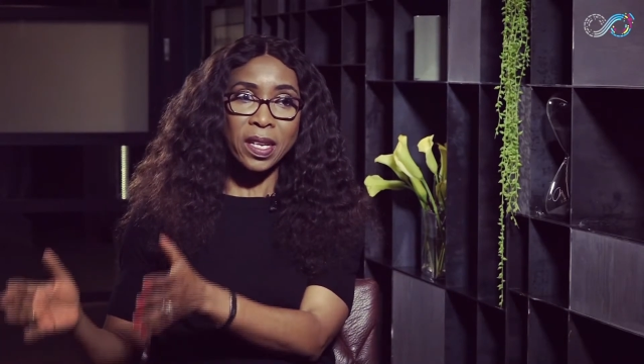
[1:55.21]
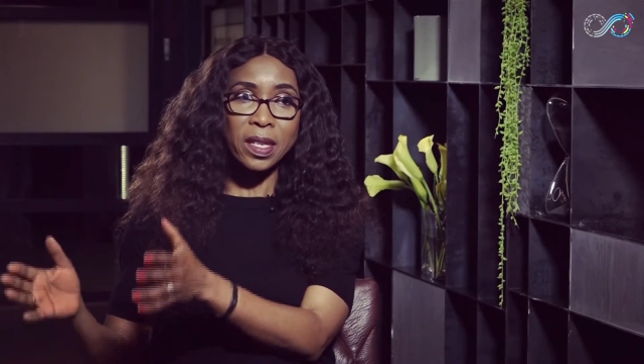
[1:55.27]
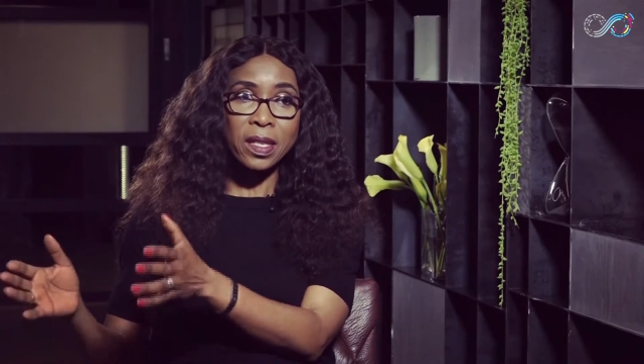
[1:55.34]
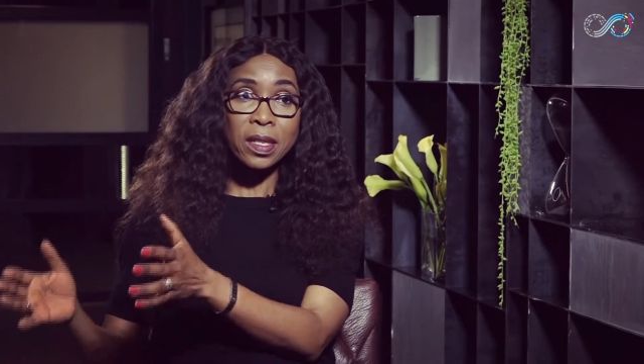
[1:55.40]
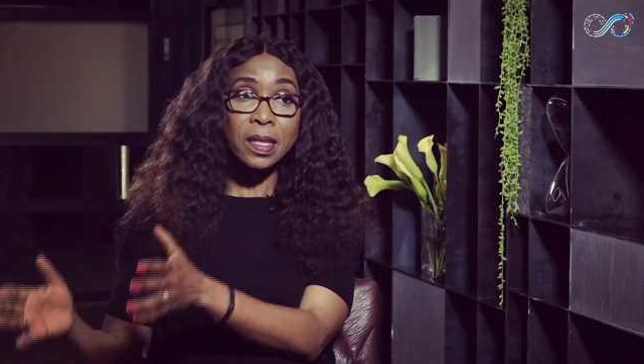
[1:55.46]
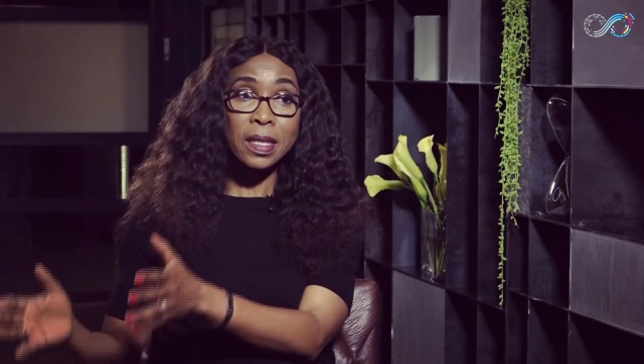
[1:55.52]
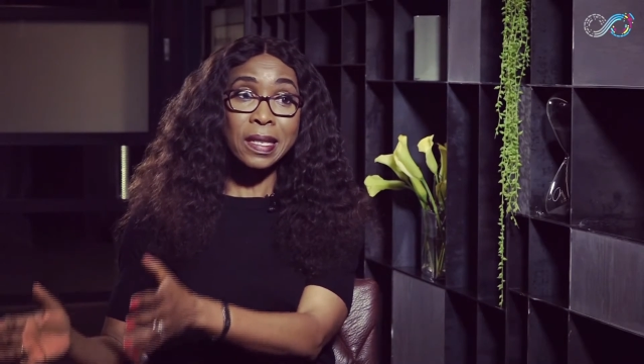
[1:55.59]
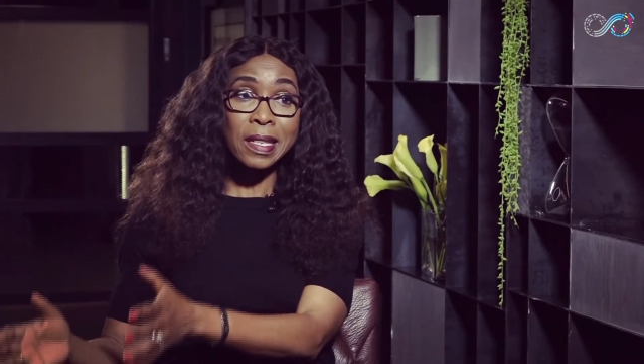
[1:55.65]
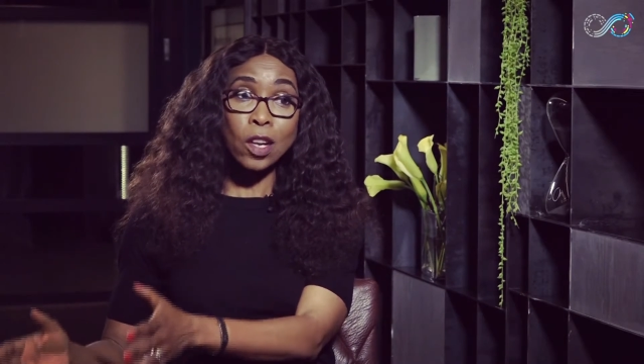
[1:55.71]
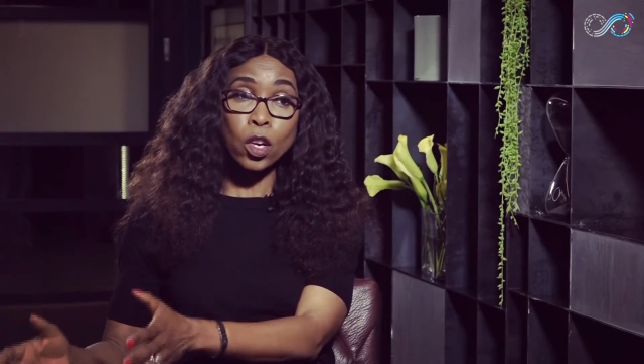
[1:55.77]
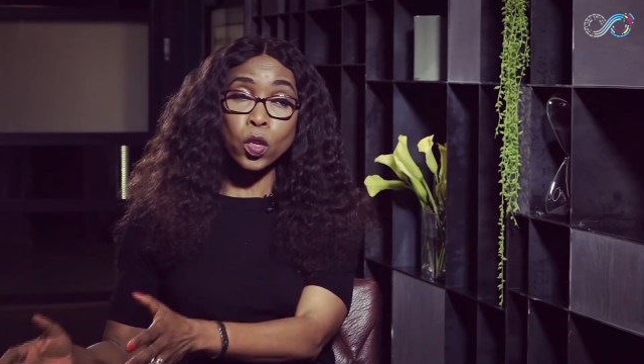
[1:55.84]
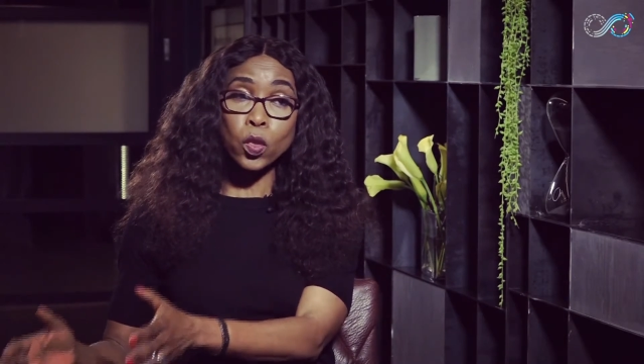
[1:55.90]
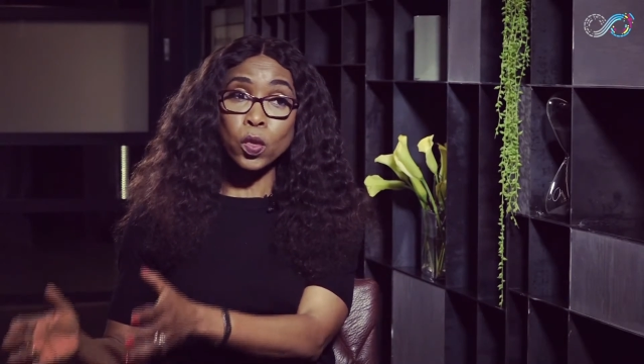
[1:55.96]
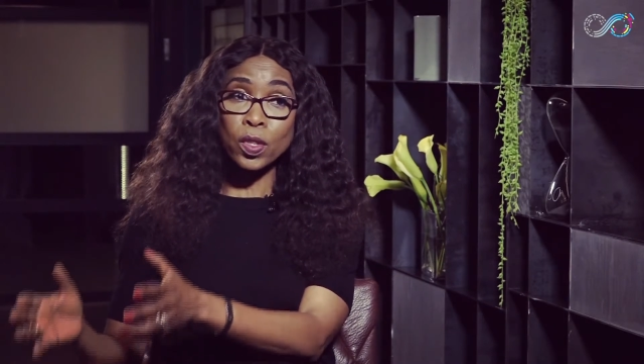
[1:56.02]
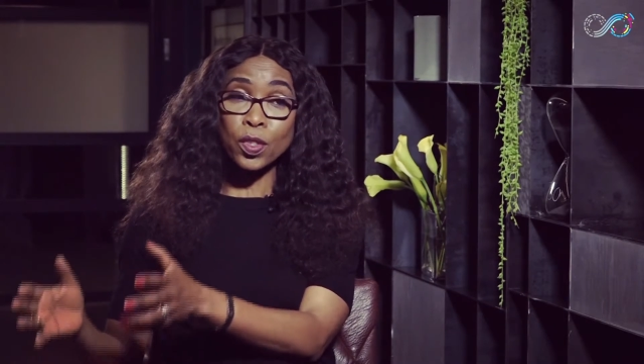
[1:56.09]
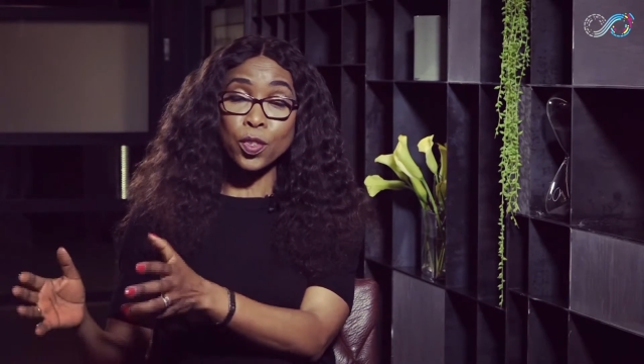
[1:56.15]

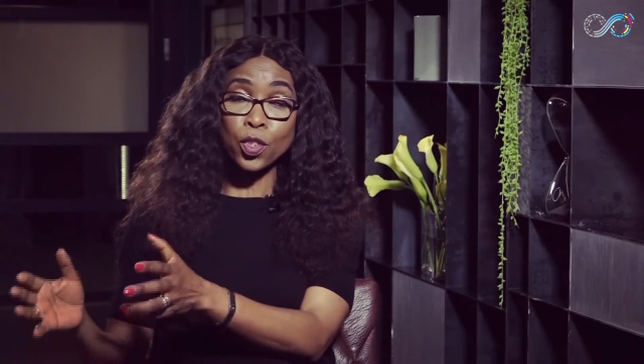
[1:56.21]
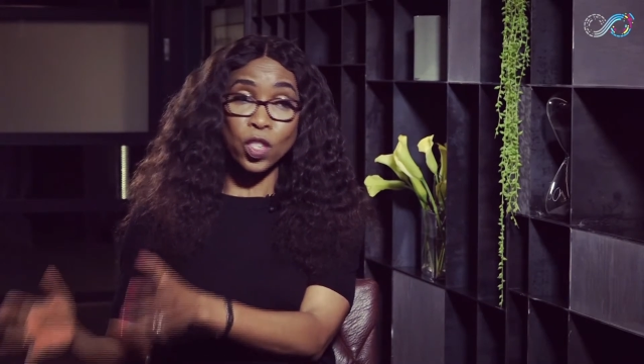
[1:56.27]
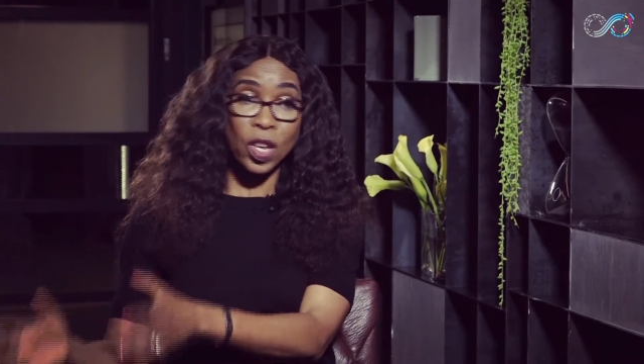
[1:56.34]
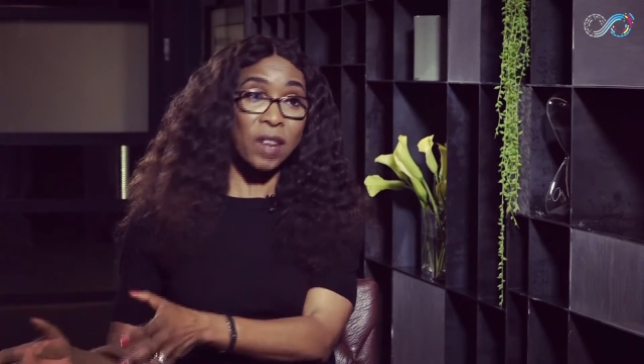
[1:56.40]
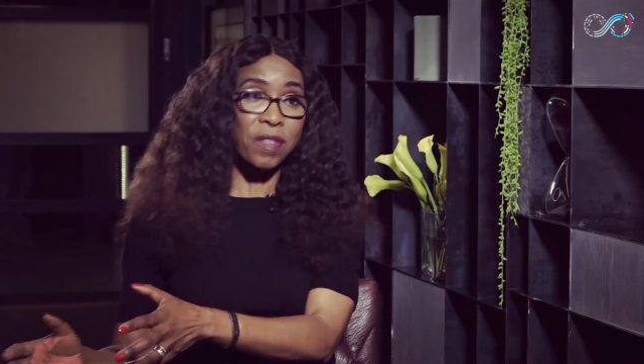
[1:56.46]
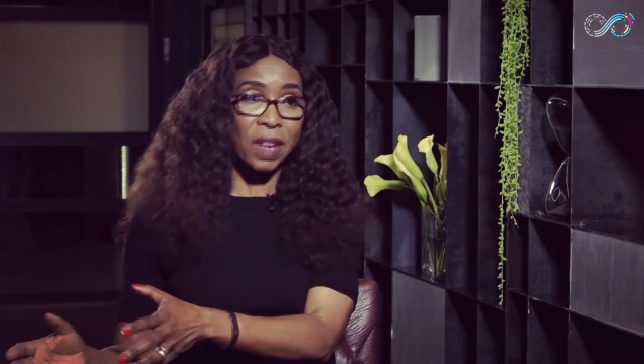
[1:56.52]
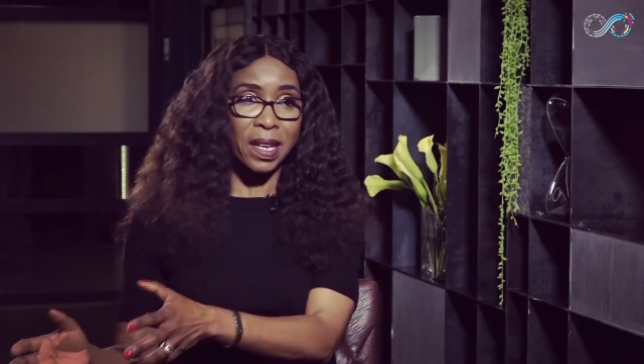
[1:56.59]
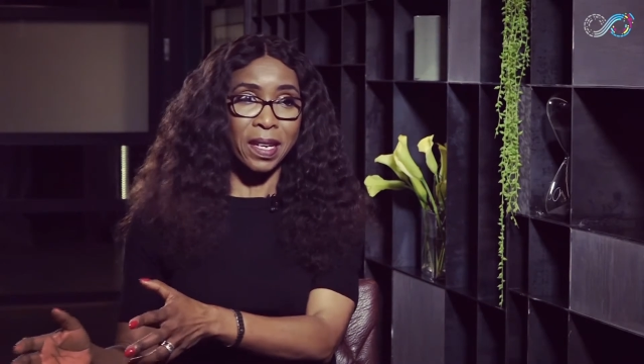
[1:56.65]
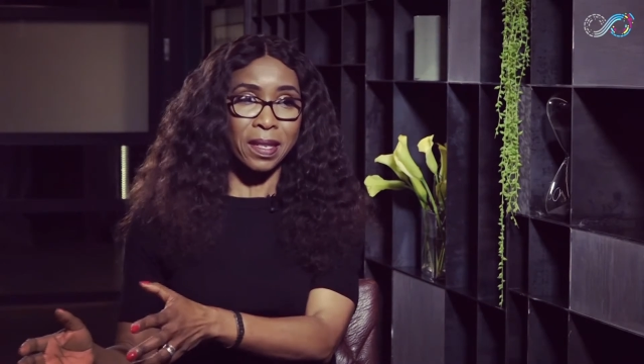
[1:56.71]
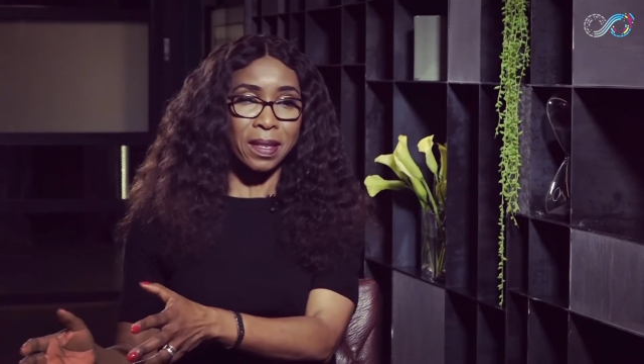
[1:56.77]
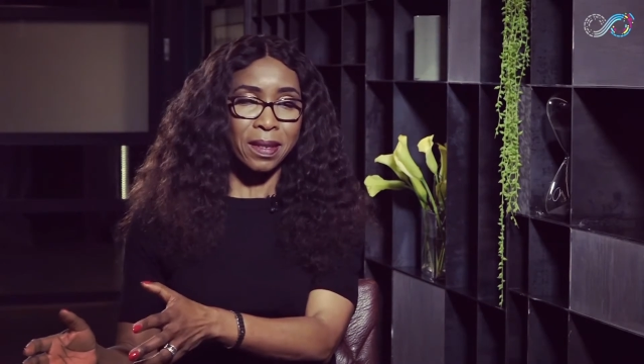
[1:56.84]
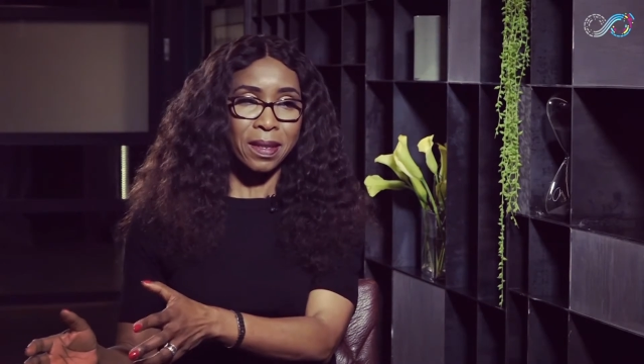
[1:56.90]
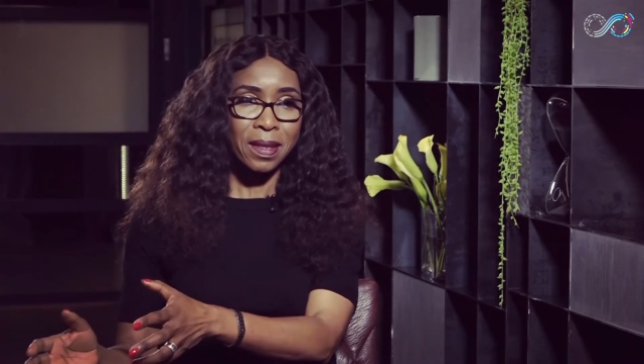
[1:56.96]
includes traveling.